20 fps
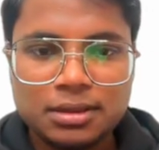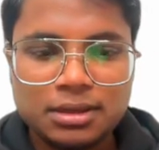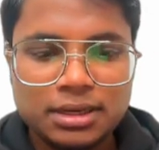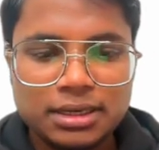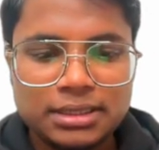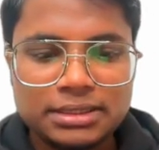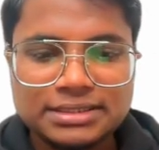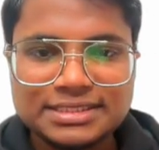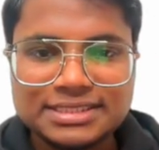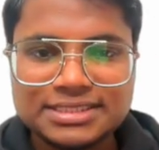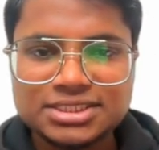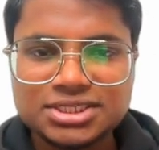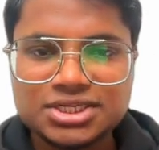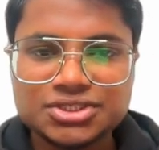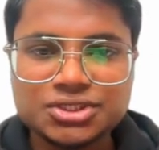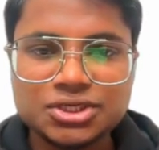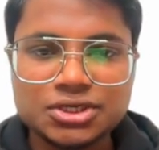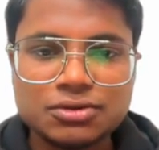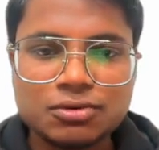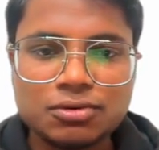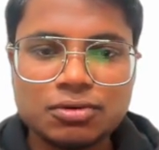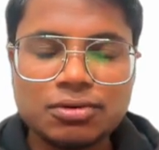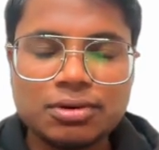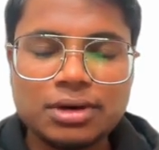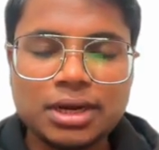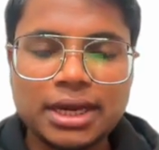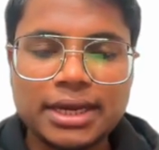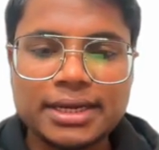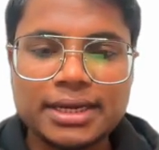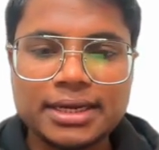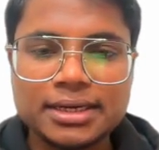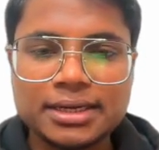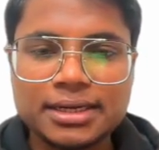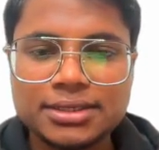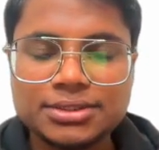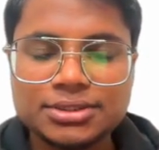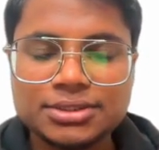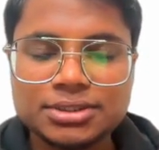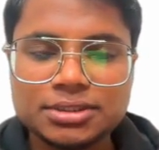In this structured clone, I can add